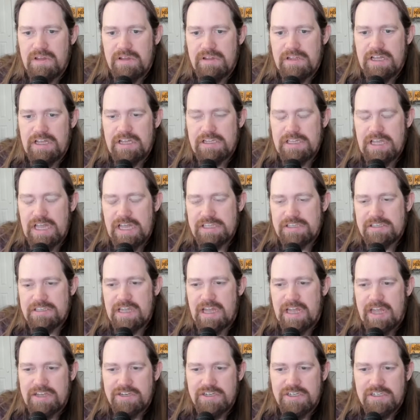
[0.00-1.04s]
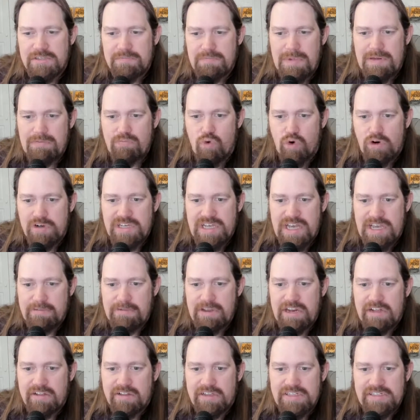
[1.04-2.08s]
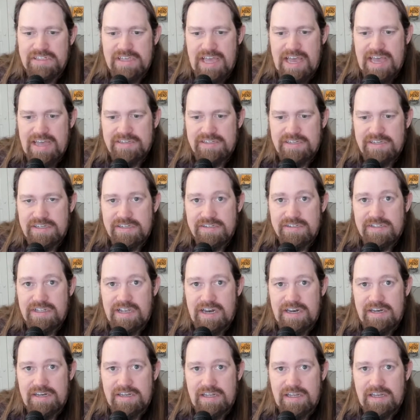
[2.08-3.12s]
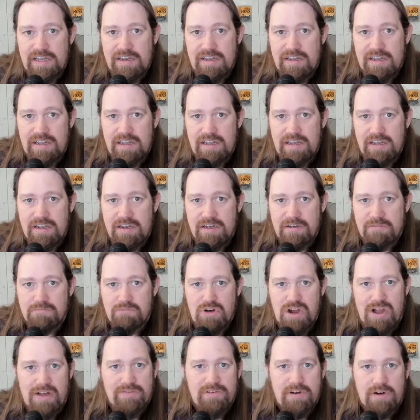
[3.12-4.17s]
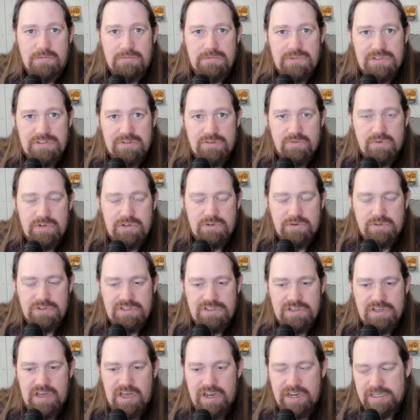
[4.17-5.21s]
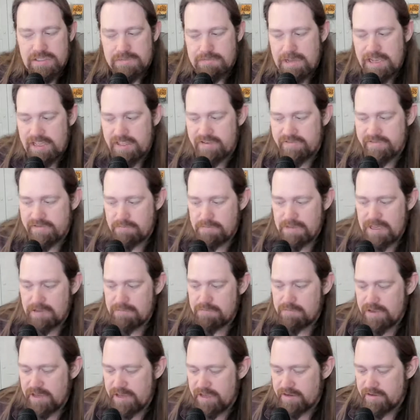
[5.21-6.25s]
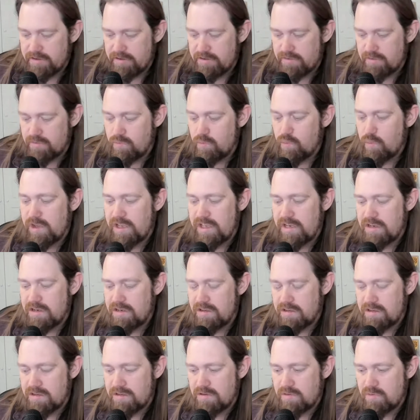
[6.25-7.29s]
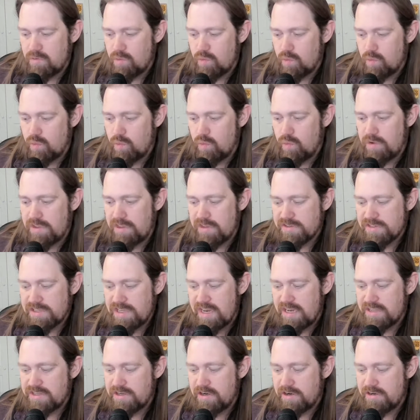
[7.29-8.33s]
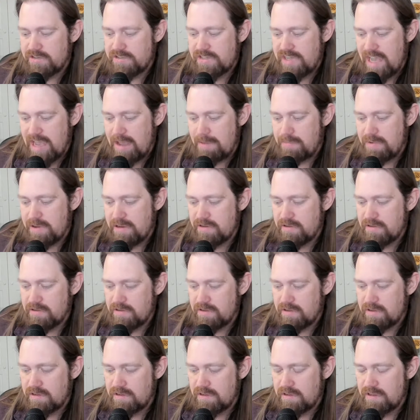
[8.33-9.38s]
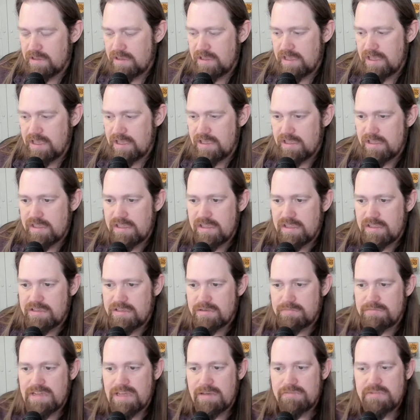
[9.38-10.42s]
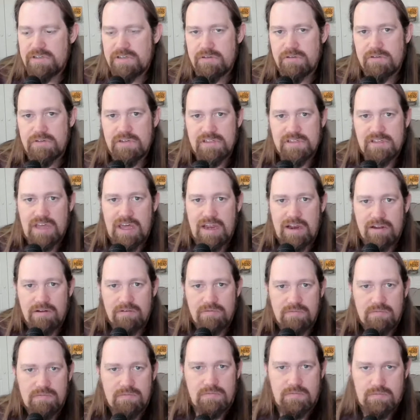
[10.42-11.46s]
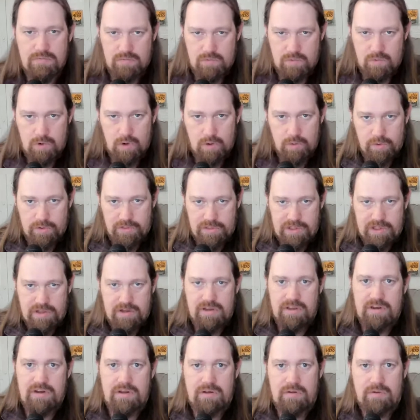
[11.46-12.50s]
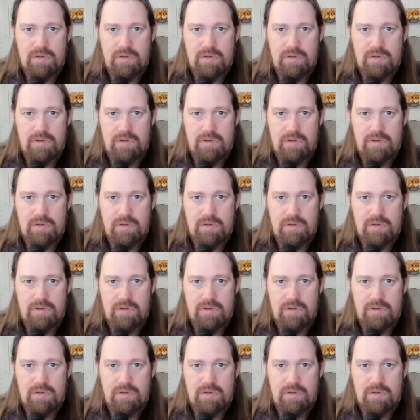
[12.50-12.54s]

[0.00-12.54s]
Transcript: I actually spent more time in Ecclesiastes than I did in Proverbs, which was unexpected for me. But when those kind of turns happen, sometimes you just gotta roll with it.